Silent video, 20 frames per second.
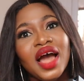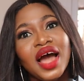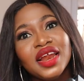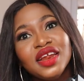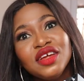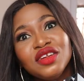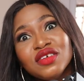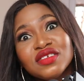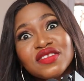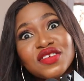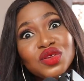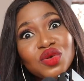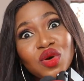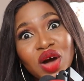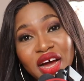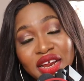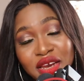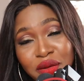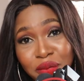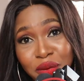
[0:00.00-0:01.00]
and he doesn't know
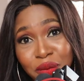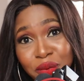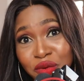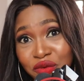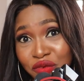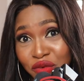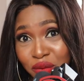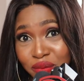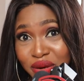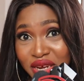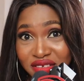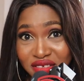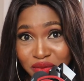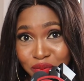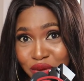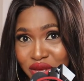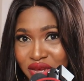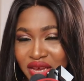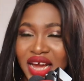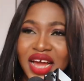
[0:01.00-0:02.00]
how the people from there
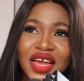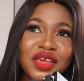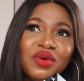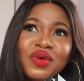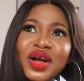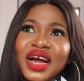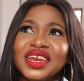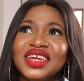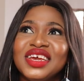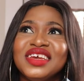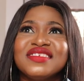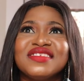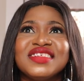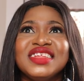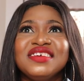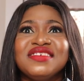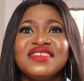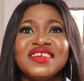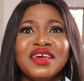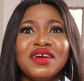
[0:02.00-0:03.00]
speak and you can
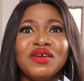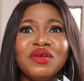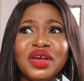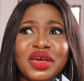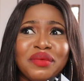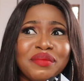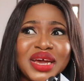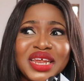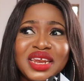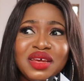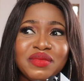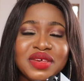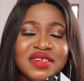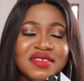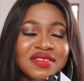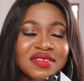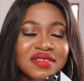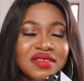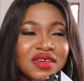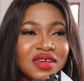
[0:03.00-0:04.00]
easily say okay my name
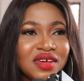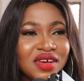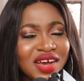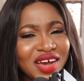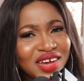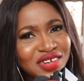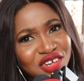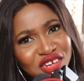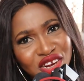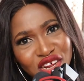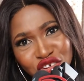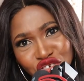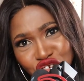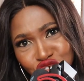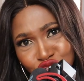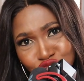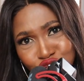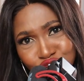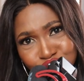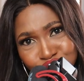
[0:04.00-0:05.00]
is Angela
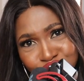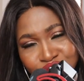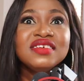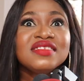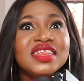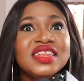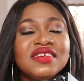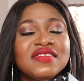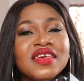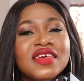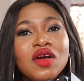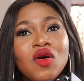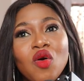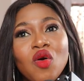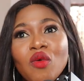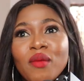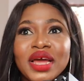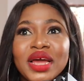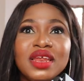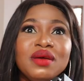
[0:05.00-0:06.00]
John easily say
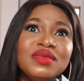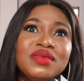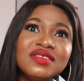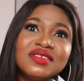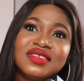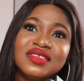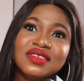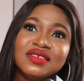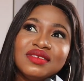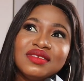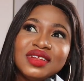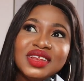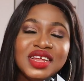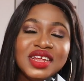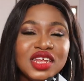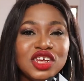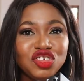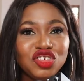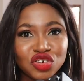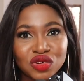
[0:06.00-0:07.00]
oh my name is
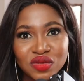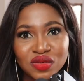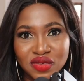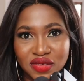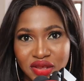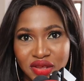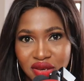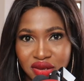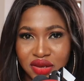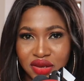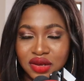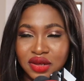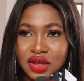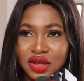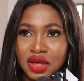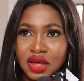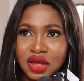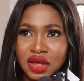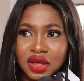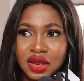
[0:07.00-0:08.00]
Lily Johnson
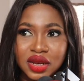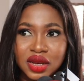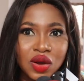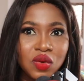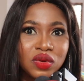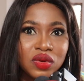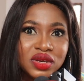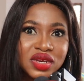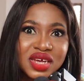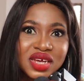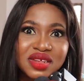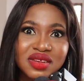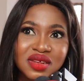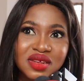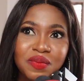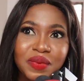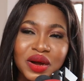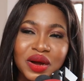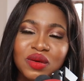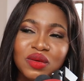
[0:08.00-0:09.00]
they won't dig
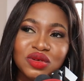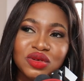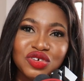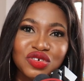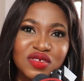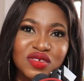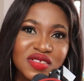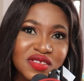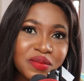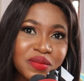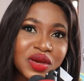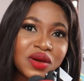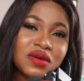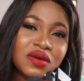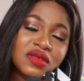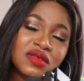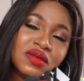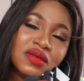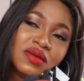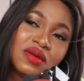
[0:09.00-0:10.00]
deeper oh Johnson
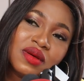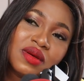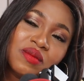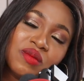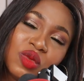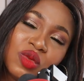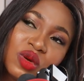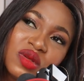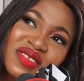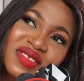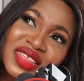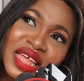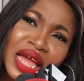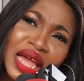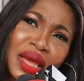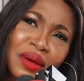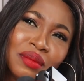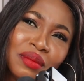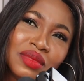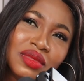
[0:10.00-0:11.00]
because most
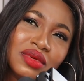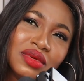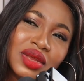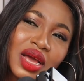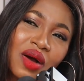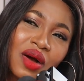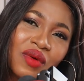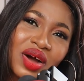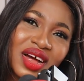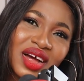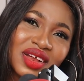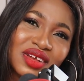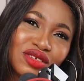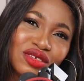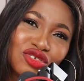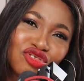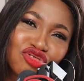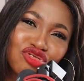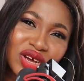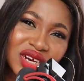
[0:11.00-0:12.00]
time our
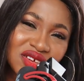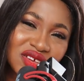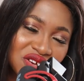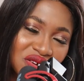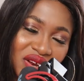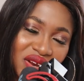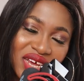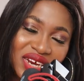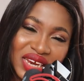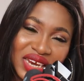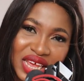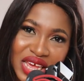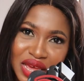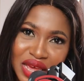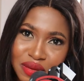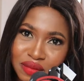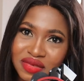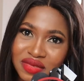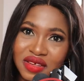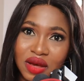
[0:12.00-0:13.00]
traditional
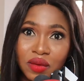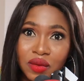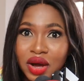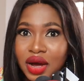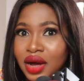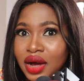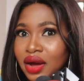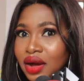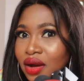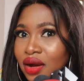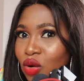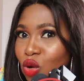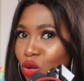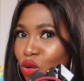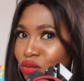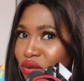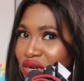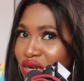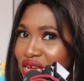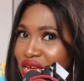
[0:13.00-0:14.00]
names, our
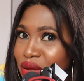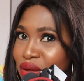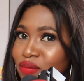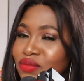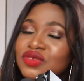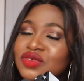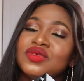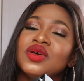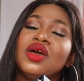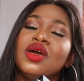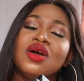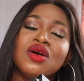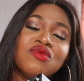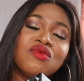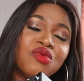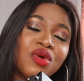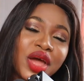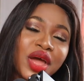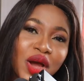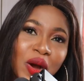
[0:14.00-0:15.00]
home names
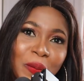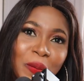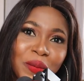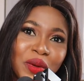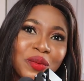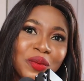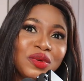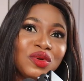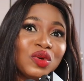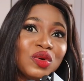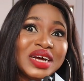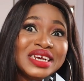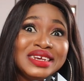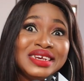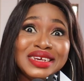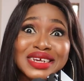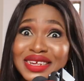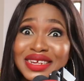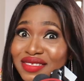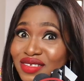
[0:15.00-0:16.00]
will help people to
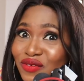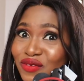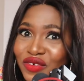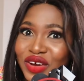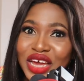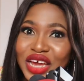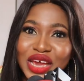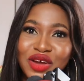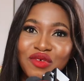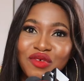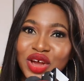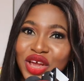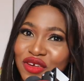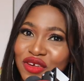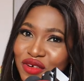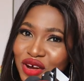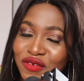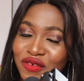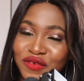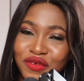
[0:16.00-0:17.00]
identify where
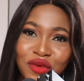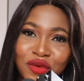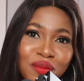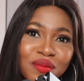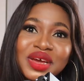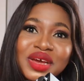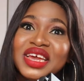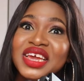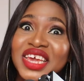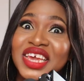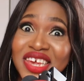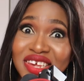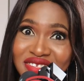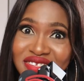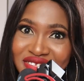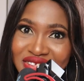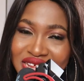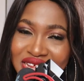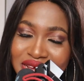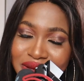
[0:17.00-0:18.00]
you are from
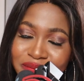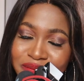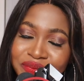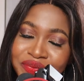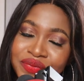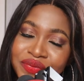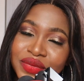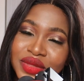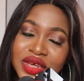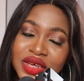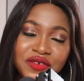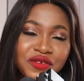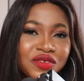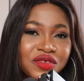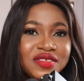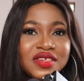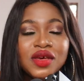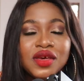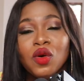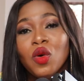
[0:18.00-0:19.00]
easily. If you
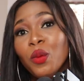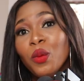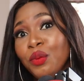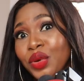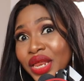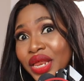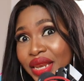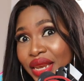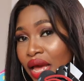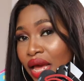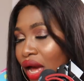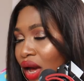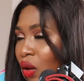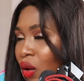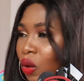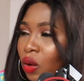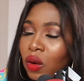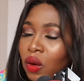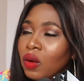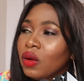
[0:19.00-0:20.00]
say Obinna,
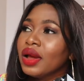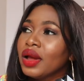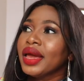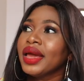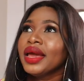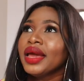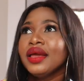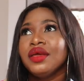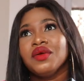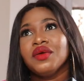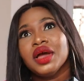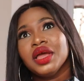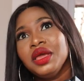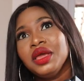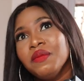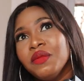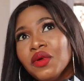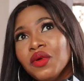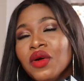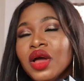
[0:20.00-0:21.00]
oh, okay, you are
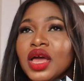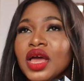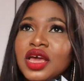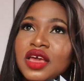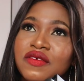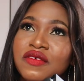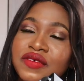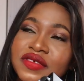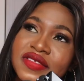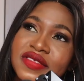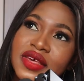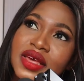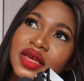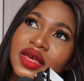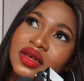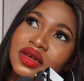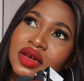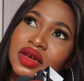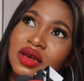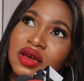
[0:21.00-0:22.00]
Ibo. If you
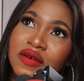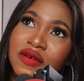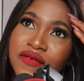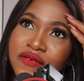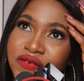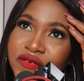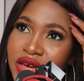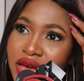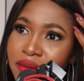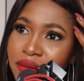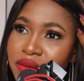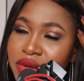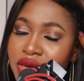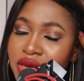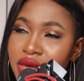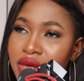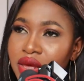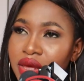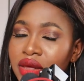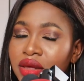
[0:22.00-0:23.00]
say
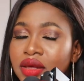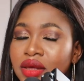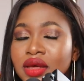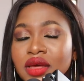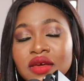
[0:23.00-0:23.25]
Femi,